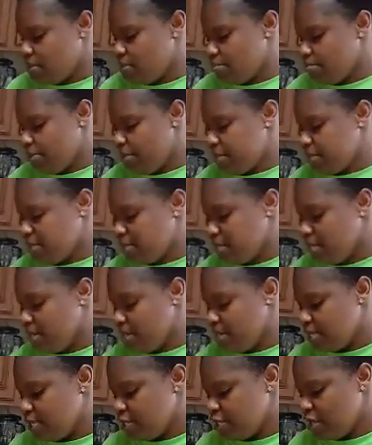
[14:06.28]
mincing
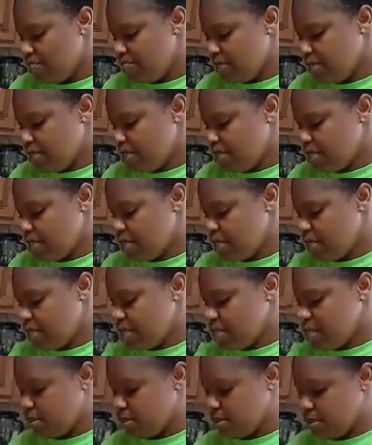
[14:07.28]
and chopping
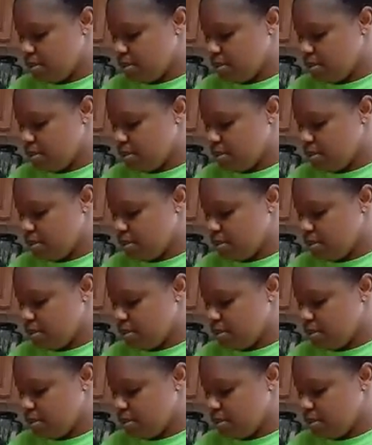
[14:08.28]
skills?